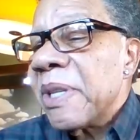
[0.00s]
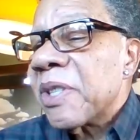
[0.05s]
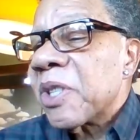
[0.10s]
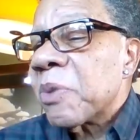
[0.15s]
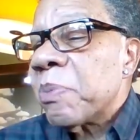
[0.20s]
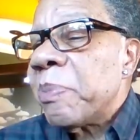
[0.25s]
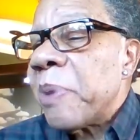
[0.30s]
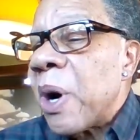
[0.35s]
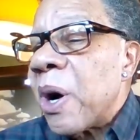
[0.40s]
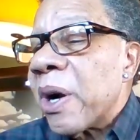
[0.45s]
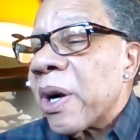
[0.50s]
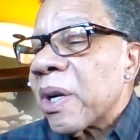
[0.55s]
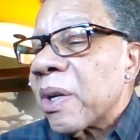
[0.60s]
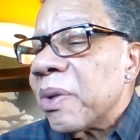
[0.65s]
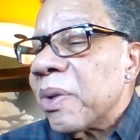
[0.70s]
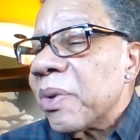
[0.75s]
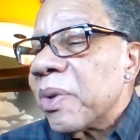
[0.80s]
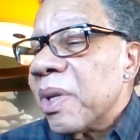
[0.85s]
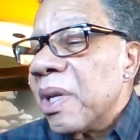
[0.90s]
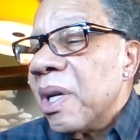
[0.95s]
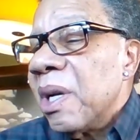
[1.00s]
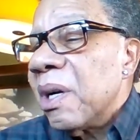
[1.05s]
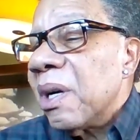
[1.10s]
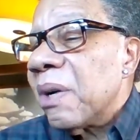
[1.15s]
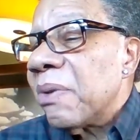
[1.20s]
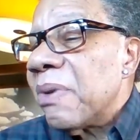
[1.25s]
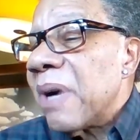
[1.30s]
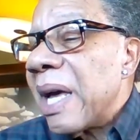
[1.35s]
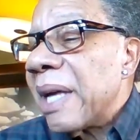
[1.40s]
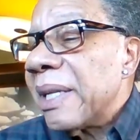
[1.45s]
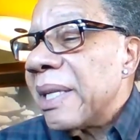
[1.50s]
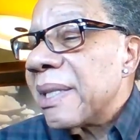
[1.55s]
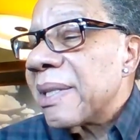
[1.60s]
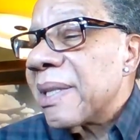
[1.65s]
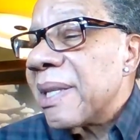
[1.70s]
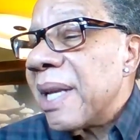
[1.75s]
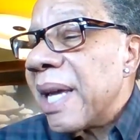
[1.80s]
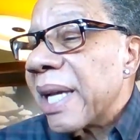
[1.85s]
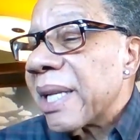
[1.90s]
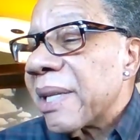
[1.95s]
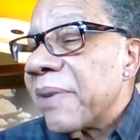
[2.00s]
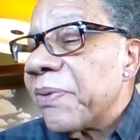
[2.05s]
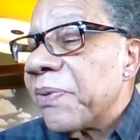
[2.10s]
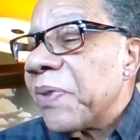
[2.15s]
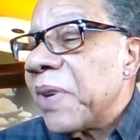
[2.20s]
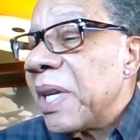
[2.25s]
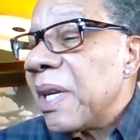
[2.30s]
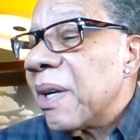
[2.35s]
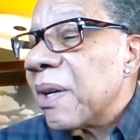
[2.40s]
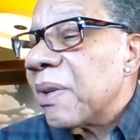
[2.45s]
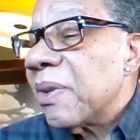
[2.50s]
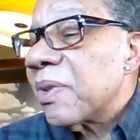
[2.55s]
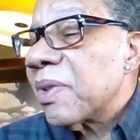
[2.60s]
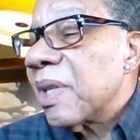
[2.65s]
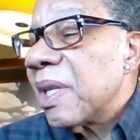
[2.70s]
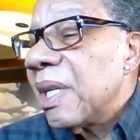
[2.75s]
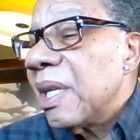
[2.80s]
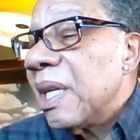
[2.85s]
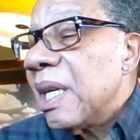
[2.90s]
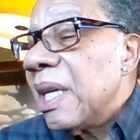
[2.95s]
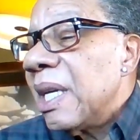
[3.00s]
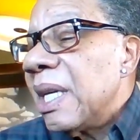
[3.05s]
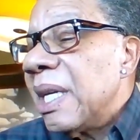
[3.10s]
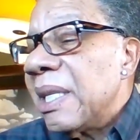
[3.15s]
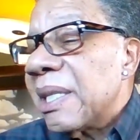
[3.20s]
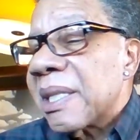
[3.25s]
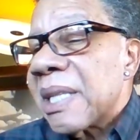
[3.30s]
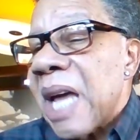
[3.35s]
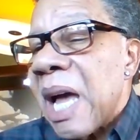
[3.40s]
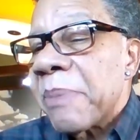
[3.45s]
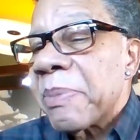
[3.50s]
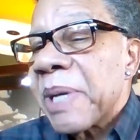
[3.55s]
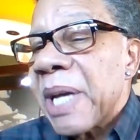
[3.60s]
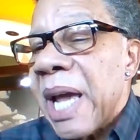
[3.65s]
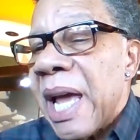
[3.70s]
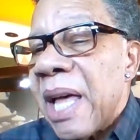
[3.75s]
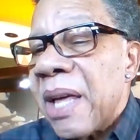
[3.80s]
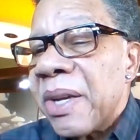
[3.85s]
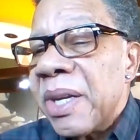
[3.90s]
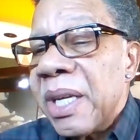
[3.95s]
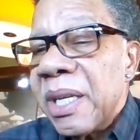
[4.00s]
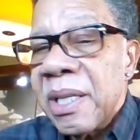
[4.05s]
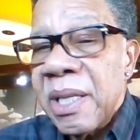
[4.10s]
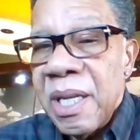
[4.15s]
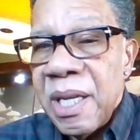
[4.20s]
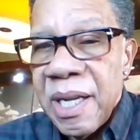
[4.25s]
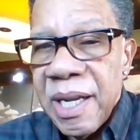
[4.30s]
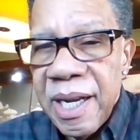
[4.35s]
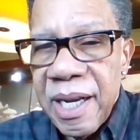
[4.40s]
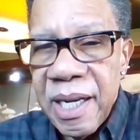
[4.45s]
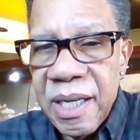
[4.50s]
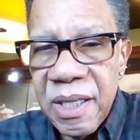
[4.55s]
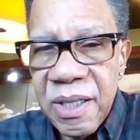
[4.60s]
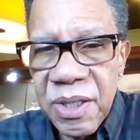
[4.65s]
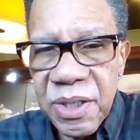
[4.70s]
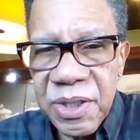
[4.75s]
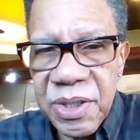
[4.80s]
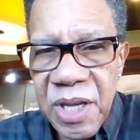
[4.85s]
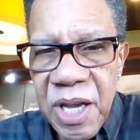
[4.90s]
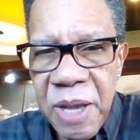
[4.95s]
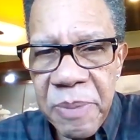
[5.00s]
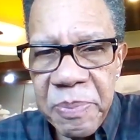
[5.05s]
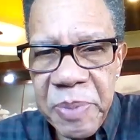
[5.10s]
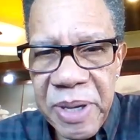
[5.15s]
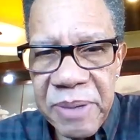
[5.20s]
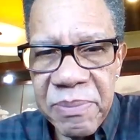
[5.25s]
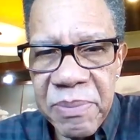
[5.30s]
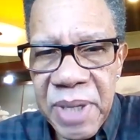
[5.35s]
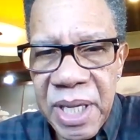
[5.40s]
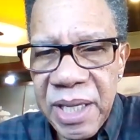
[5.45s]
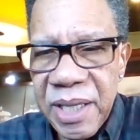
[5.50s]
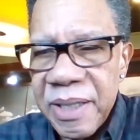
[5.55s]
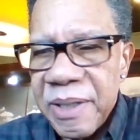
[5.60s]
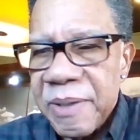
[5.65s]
sparkled around his neck and fingers. He stopped counting and looked up at me.